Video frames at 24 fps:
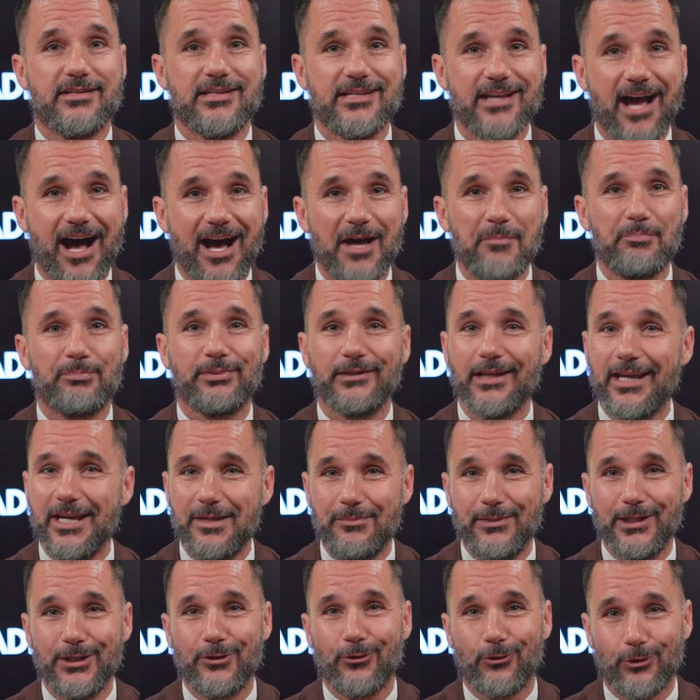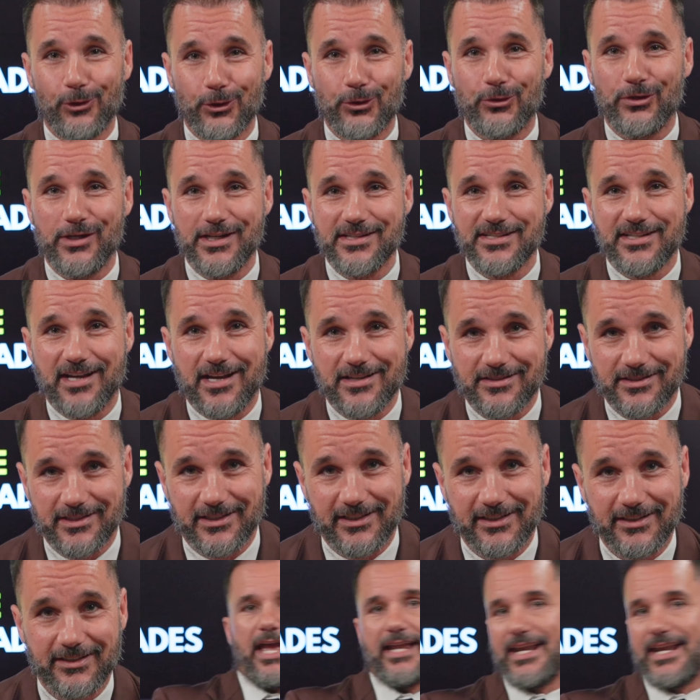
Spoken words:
not blaming or criticizing.